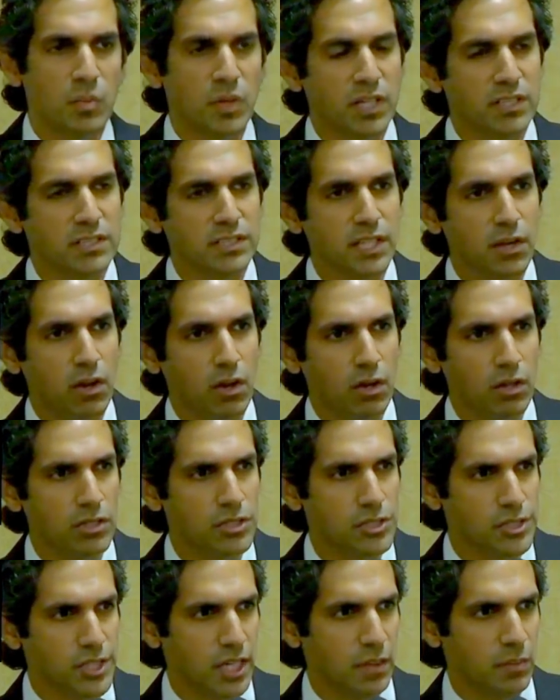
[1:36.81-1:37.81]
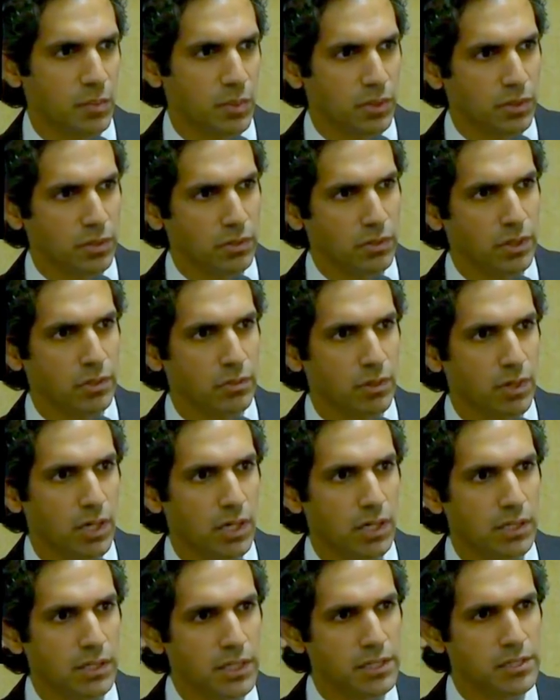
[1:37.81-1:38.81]
because they all shape who you
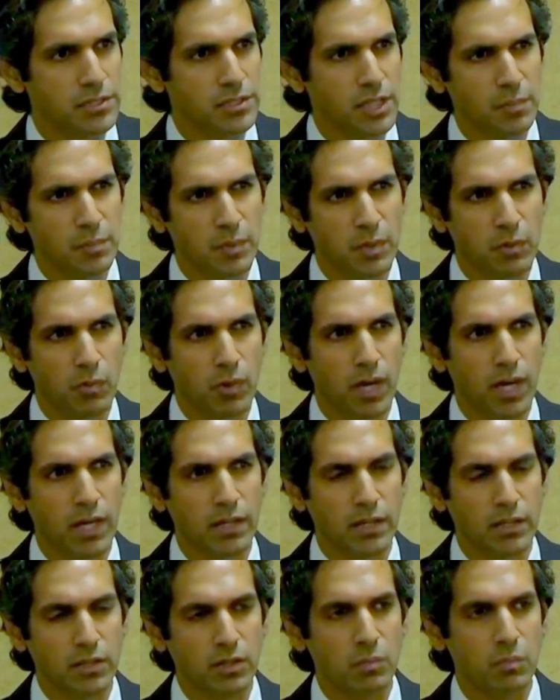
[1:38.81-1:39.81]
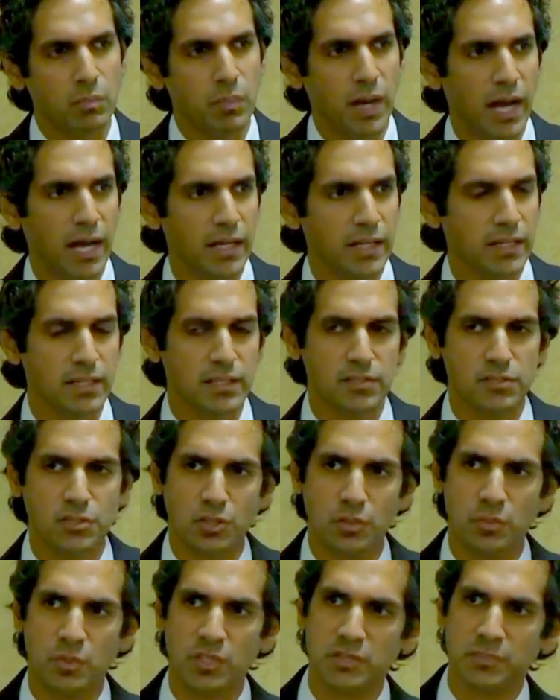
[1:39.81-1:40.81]
are and they shape the way that your body
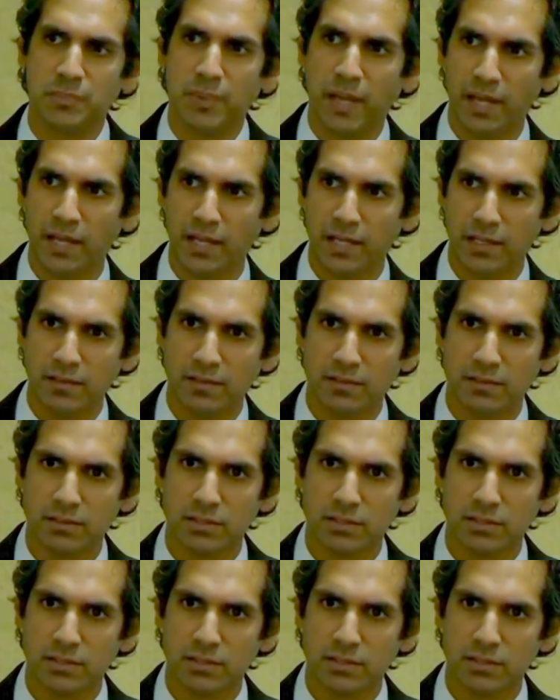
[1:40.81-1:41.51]
interprets pain.